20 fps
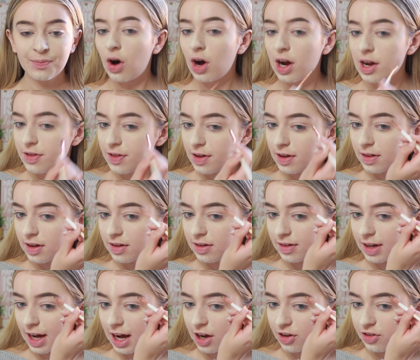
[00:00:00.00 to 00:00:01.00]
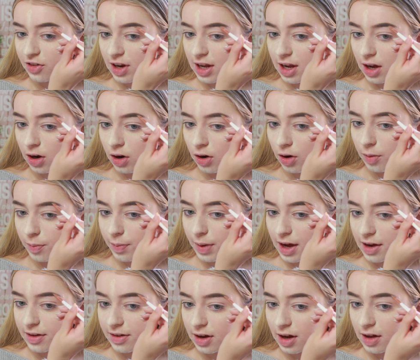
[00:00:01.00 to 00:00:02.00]
I think this is actually a lot
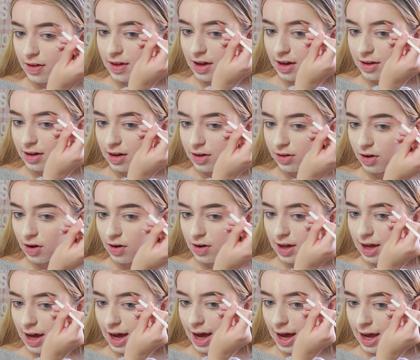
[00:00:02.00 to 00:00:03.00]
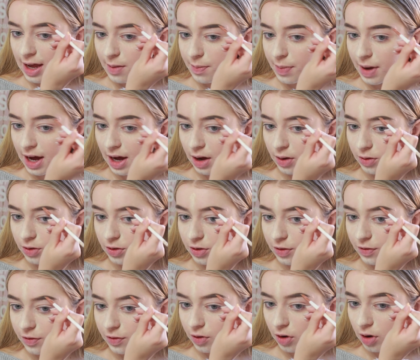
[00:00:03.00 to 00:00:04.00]
better. This is only
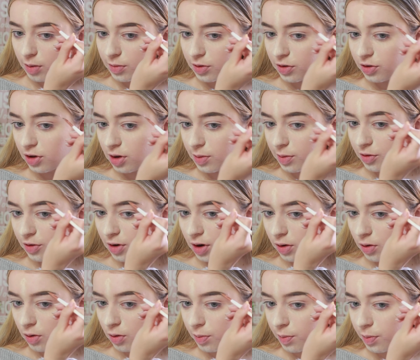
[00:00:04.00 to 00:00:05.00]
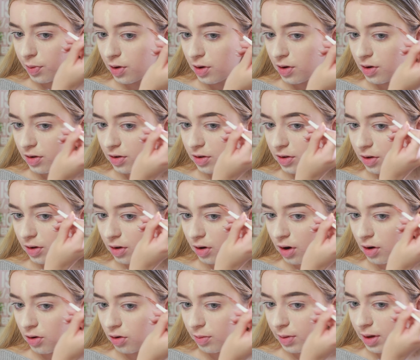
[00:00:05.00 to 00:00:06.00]
£8 from Superdrug or Boots.
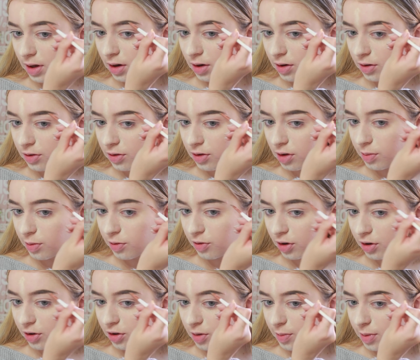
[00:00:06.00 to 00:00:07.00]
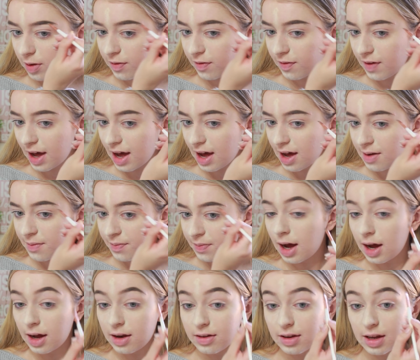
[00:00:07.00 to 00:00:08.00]
I normally go Superdrug, to be fair,
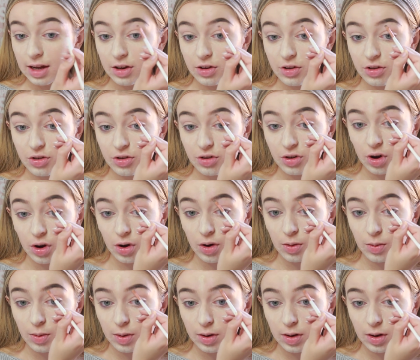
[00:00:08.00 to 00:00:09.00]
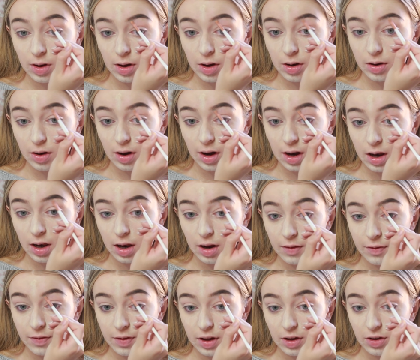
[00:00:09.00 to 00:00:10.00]
and it's so good. I
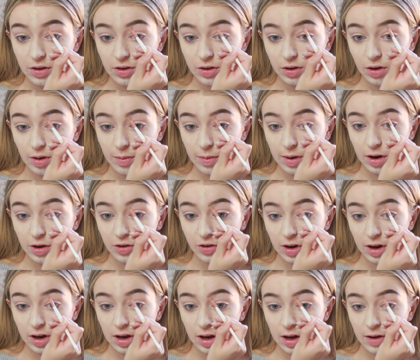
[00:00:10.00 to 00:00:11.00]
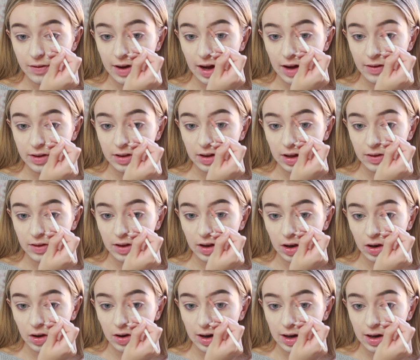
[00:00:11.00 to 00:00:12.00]
love this so much. I love having like the
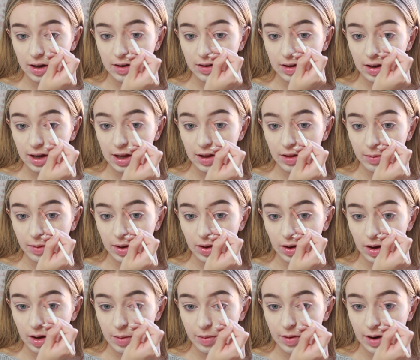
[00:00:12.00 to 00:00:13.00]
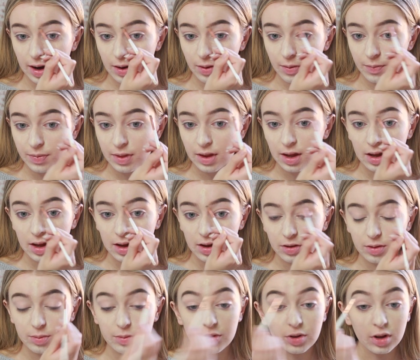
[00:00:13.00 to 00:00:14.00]
line underneath my eyebrow,
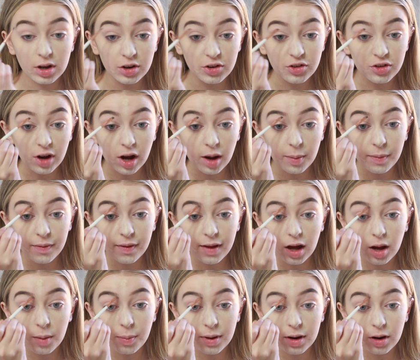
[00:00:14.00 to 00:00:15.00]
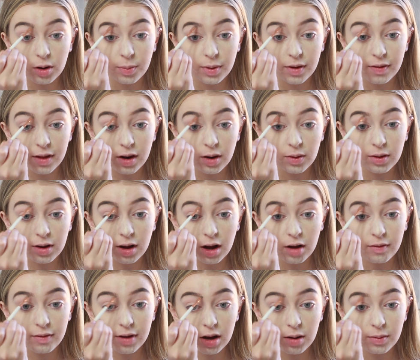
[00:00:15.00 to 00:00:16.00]
so I'm just going to sharpen that up a little bit, then I'll
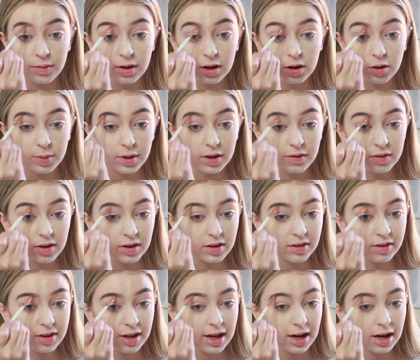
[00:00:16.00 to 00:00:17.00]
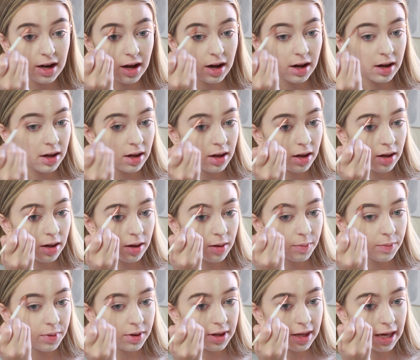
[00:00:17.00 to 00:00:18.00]
carve it out with a little bit of concealer.
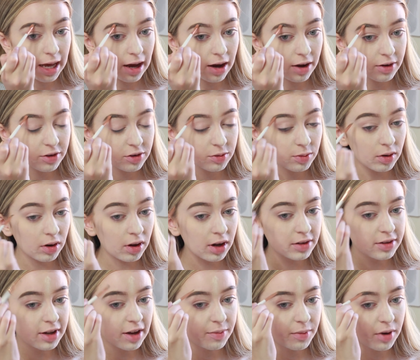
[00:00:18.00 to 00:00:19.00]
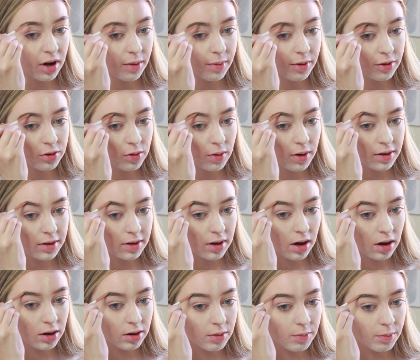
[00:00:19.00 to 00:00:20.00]
But yeah, I just like to have my eyebrows quite
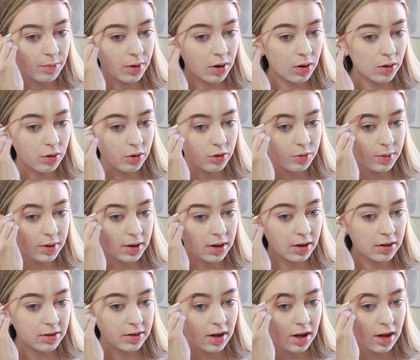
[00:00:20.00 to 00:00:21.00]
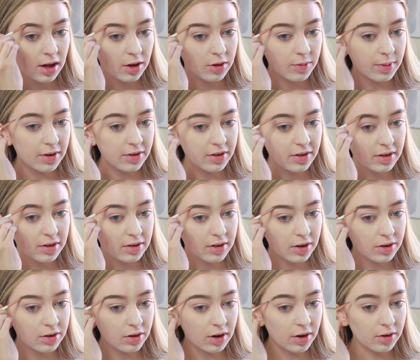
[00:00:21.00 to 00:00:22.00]
dark and bold, because especially since
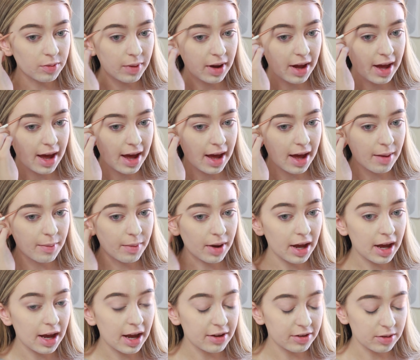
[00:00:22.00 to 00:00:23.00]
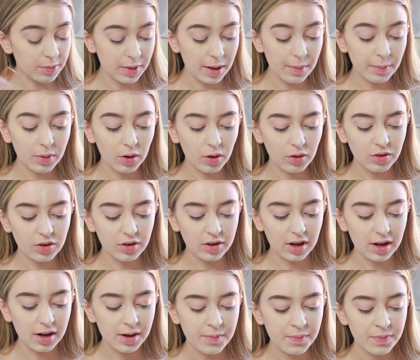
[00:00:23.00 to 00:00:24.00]
I dyed my hair's a bit
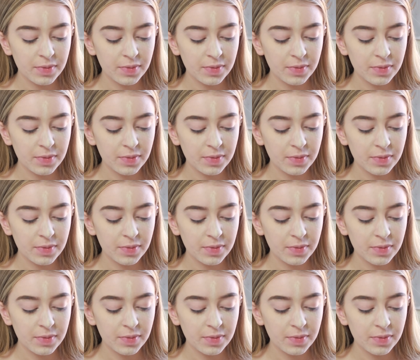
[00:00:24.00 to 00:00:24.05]
blonder.